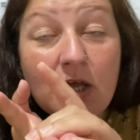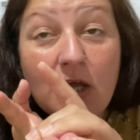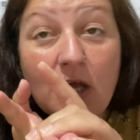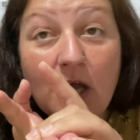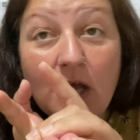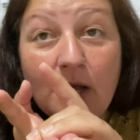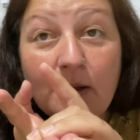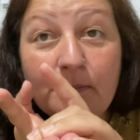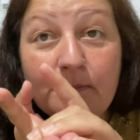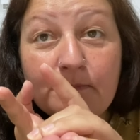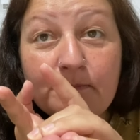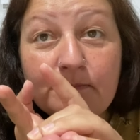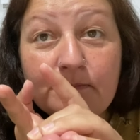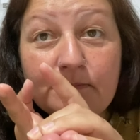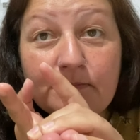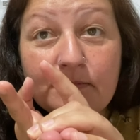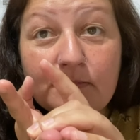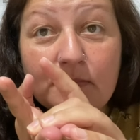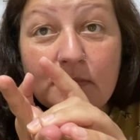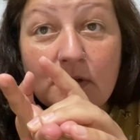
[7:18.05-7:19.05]
um,
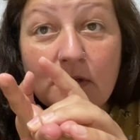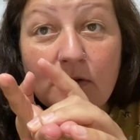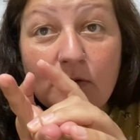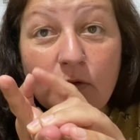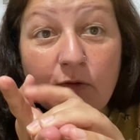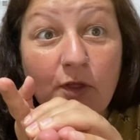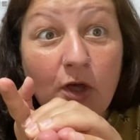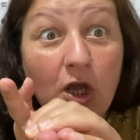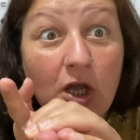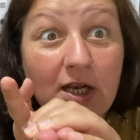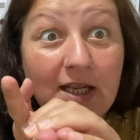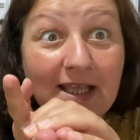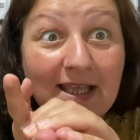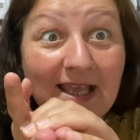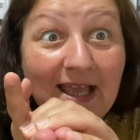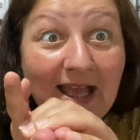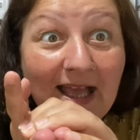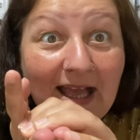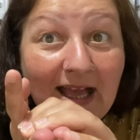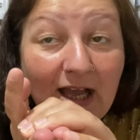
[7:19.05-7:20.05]
I've got the Highland
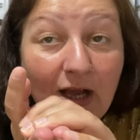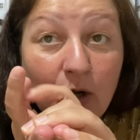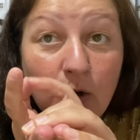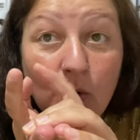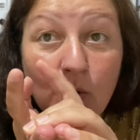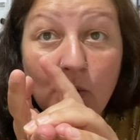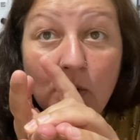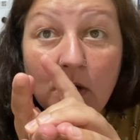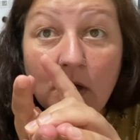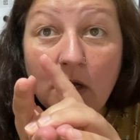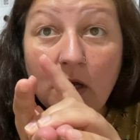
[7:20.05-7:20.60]
cow,